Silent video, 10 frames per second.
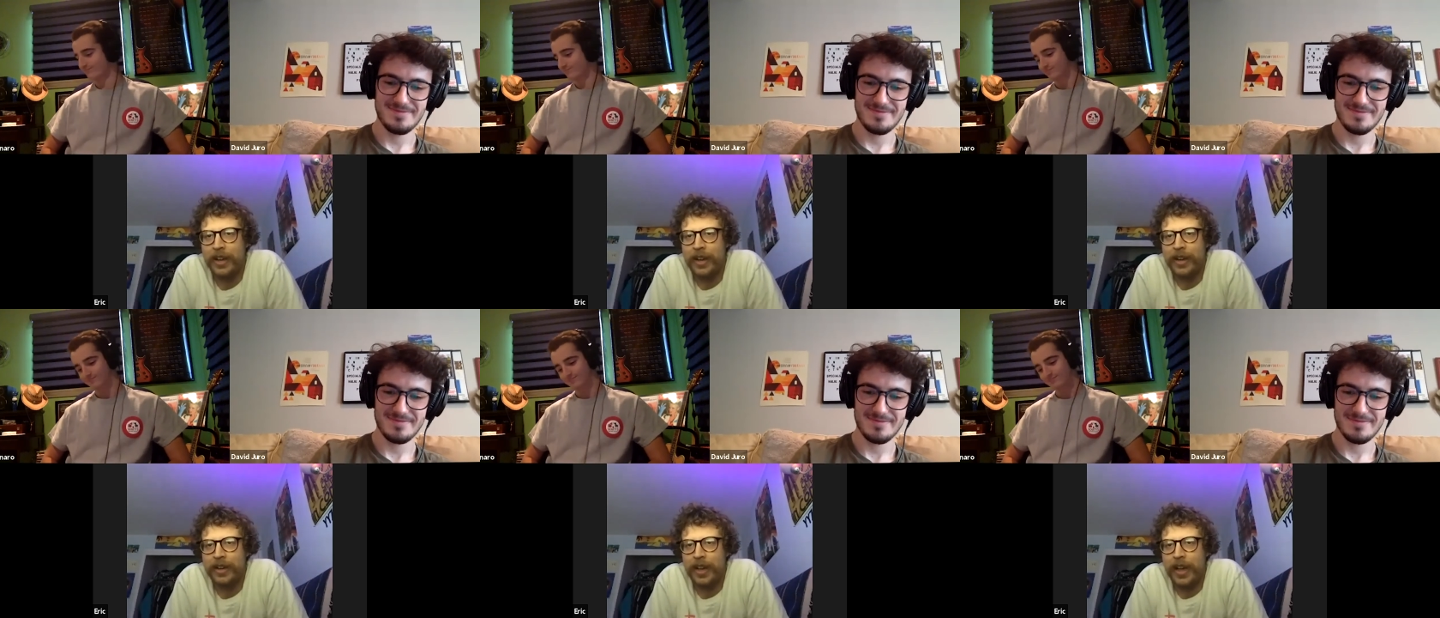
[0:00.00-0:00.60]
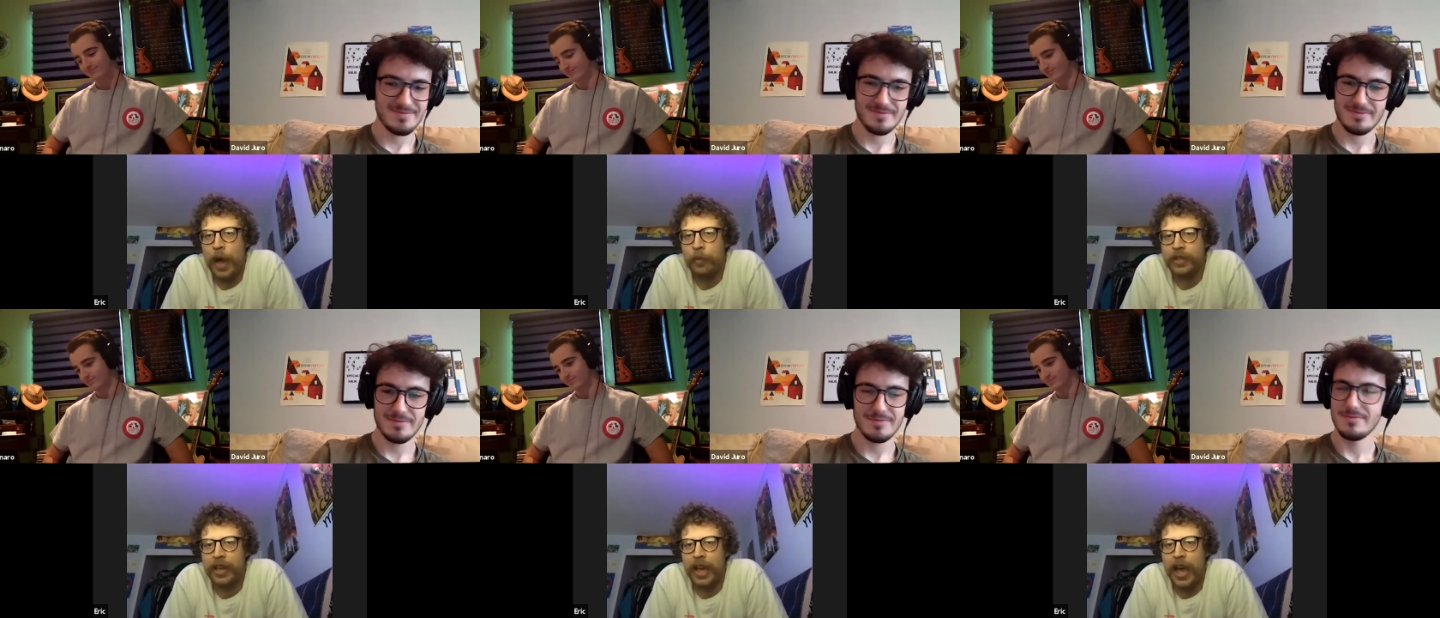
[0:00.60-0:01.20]
Speaker 1: uh,
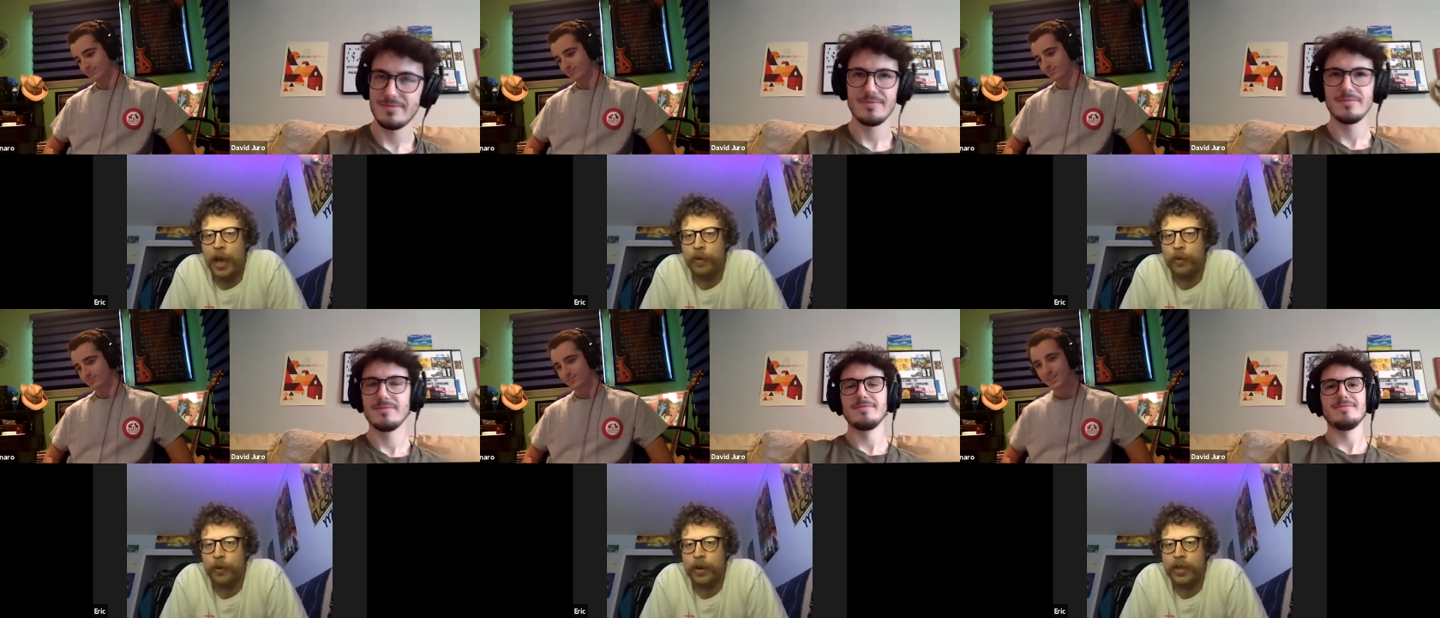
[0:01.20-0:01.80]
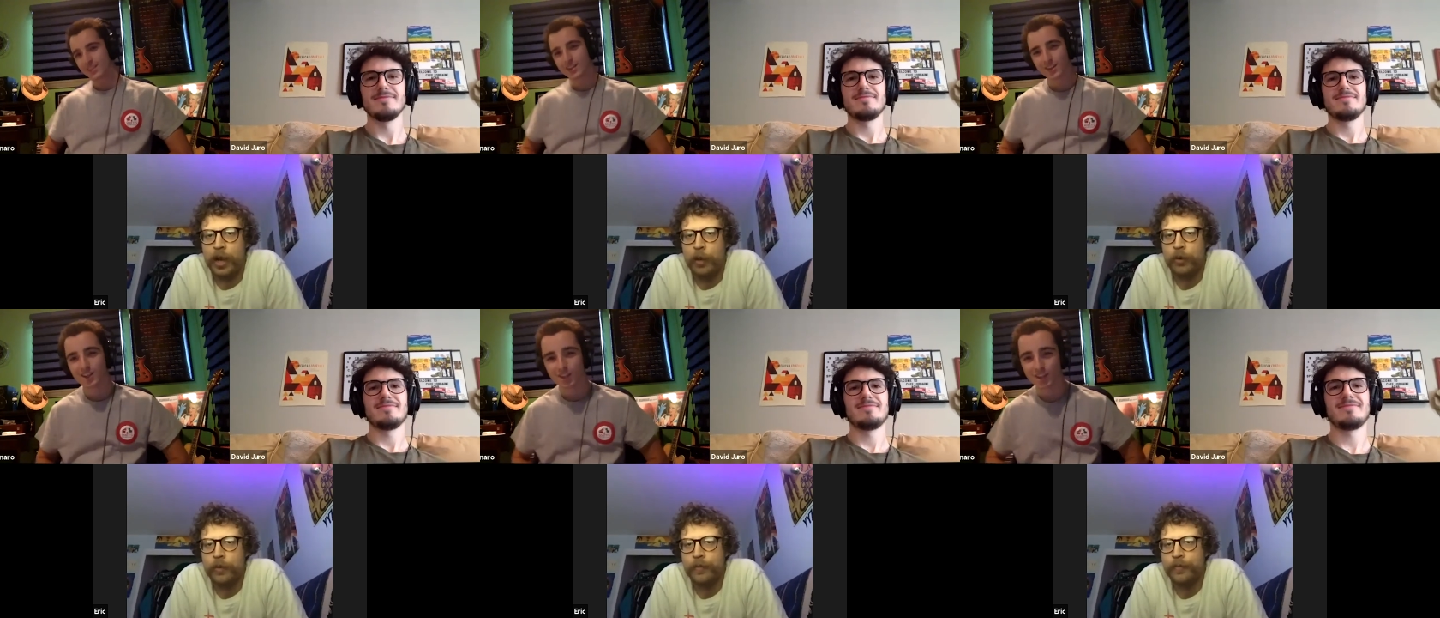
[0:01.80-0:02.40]
apl.de.ap, or
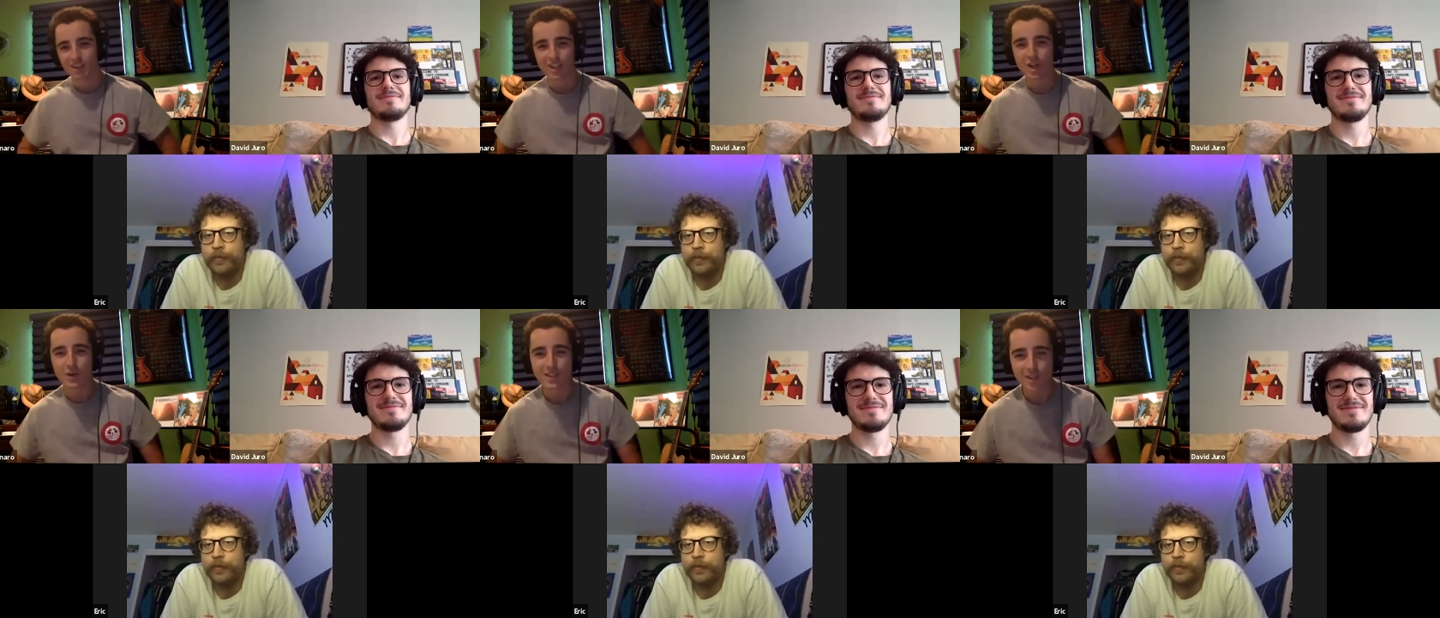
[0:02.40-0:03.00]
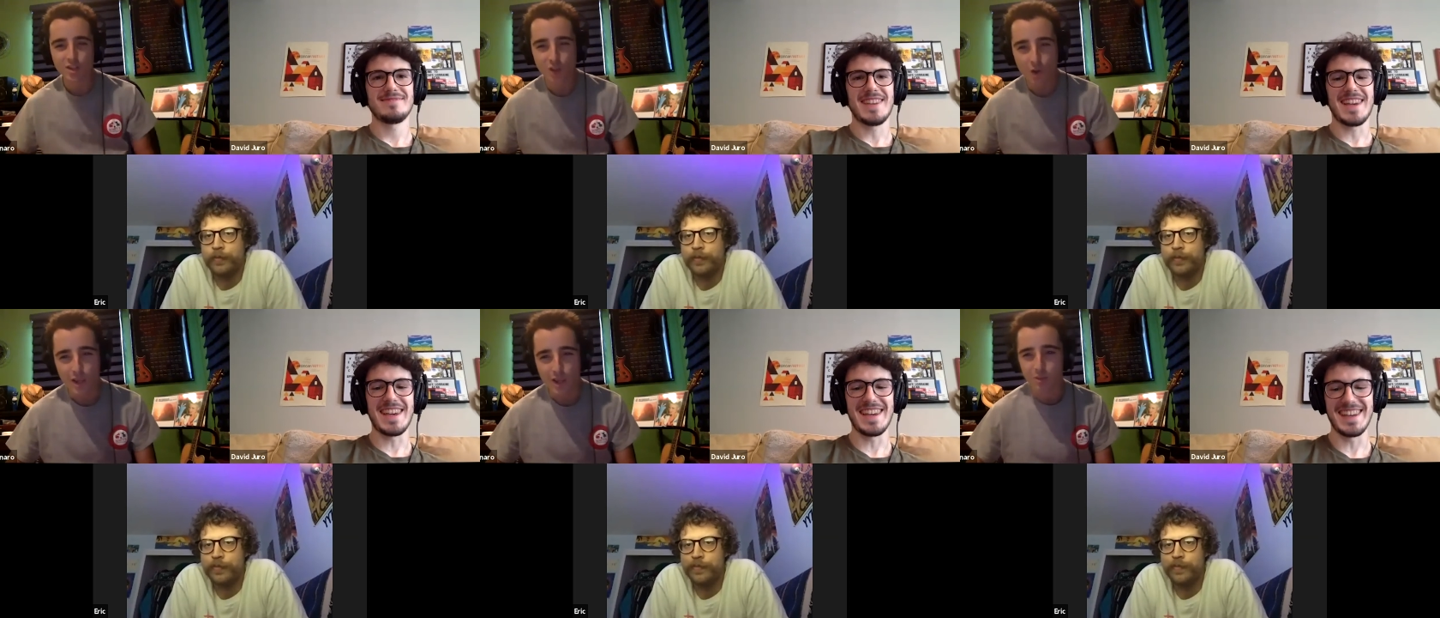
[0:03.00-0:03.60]
Taboo.
Speaker 2: You know what? That's show
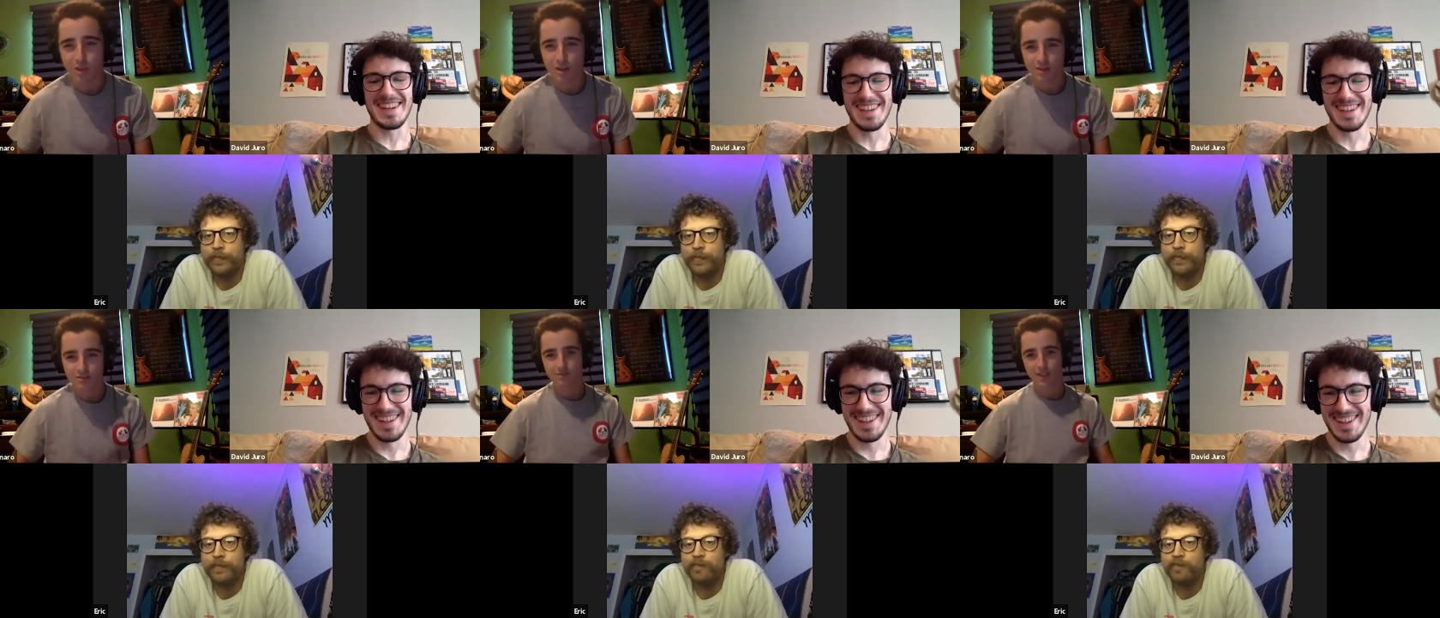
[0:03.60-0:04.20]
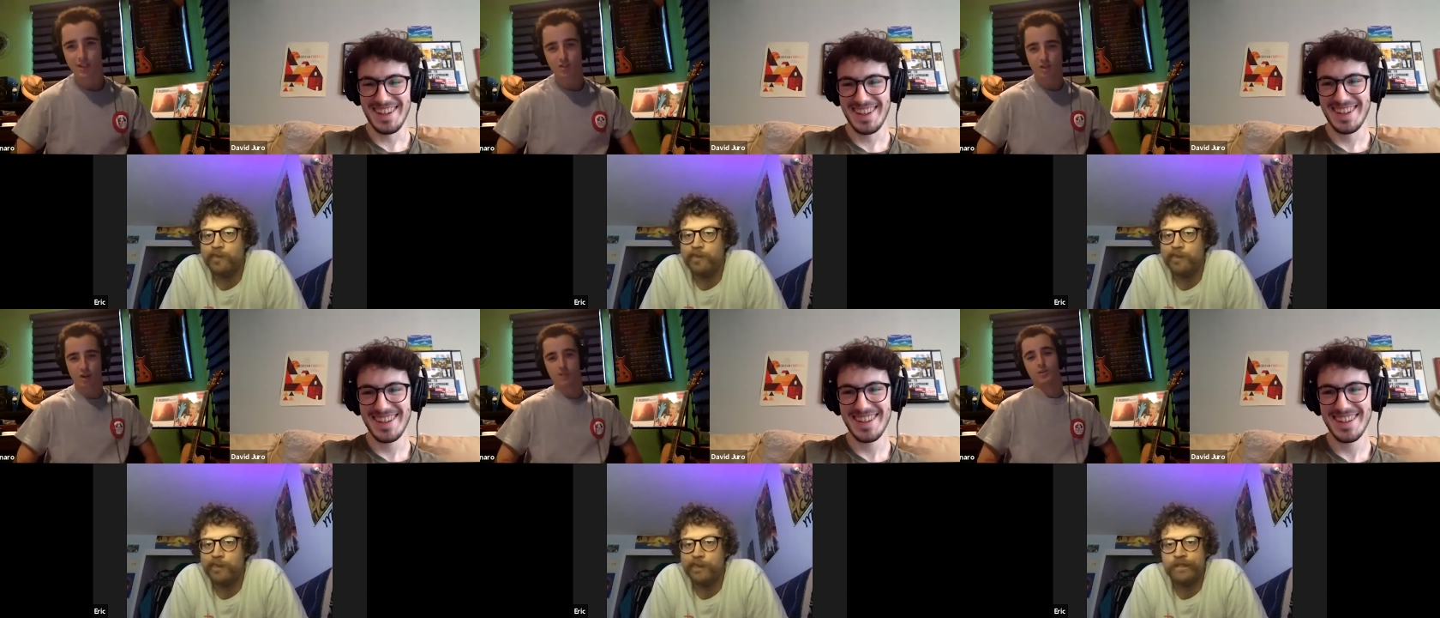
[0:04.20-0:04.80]
him though. That is
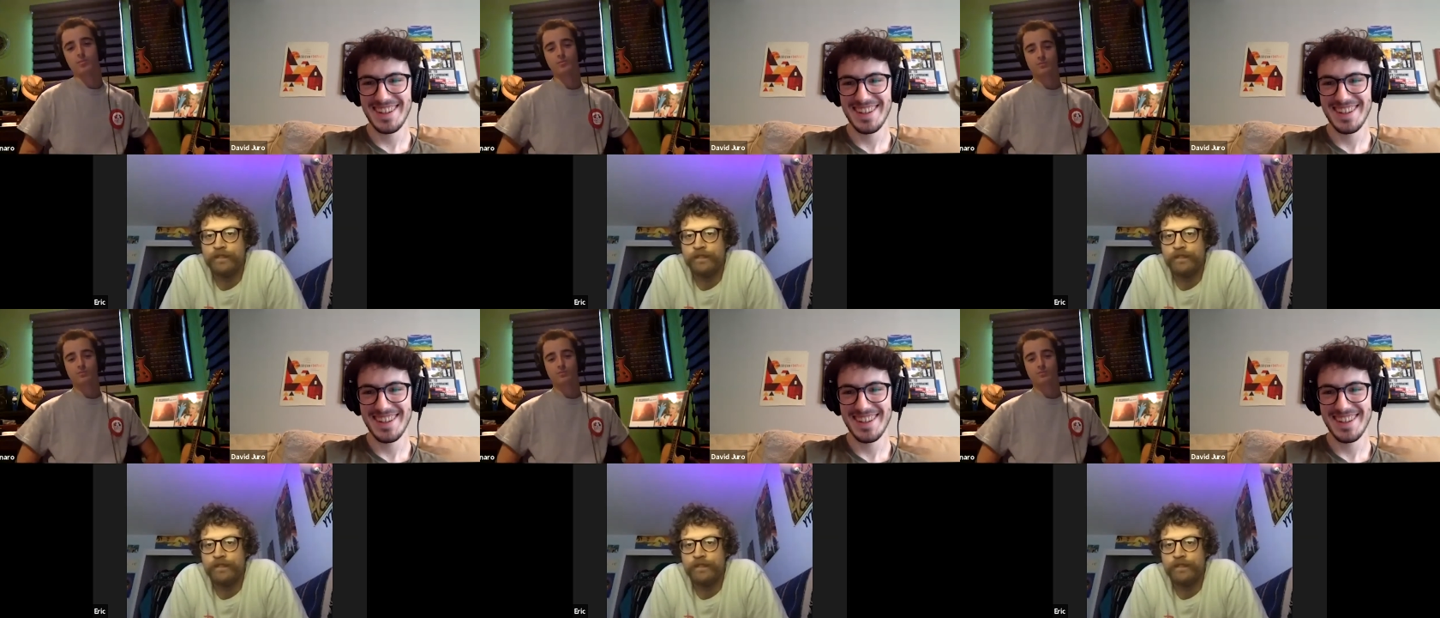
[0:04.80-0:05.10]
show him.